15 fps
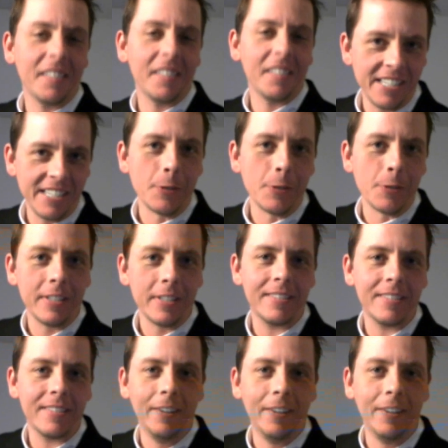I'll see you at
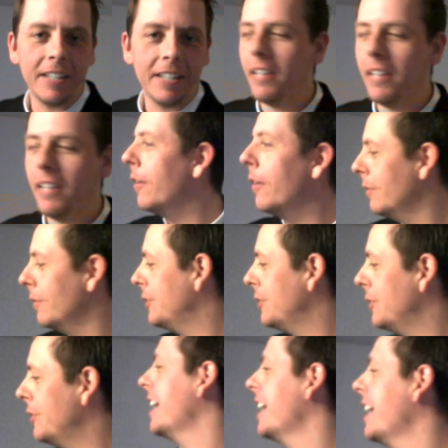sunrise. Hey,
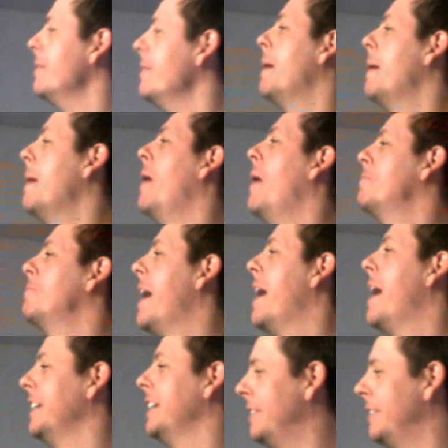Sergey, give my puck
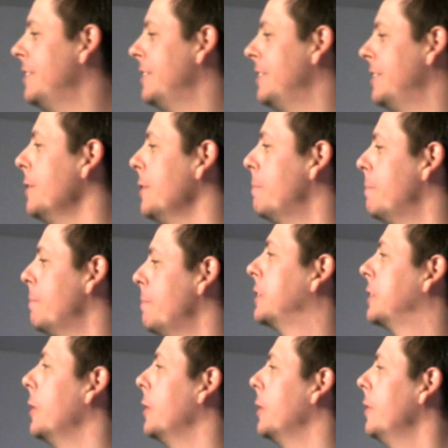back, you stupid This is
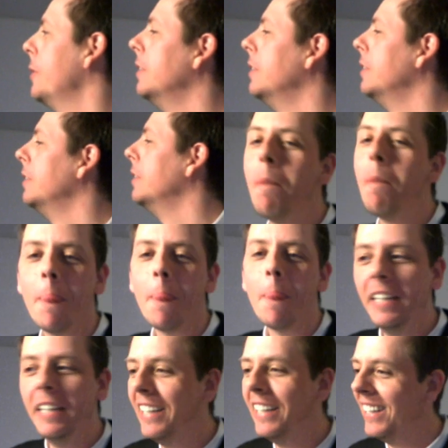my goon. puck. Go
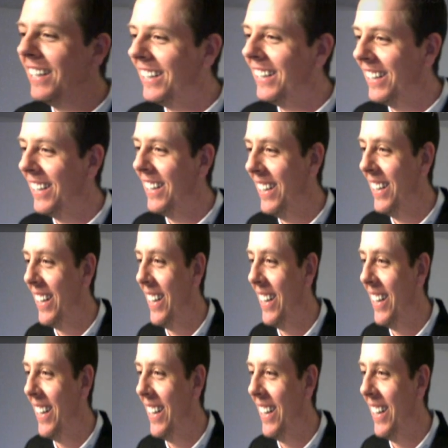away. Mine.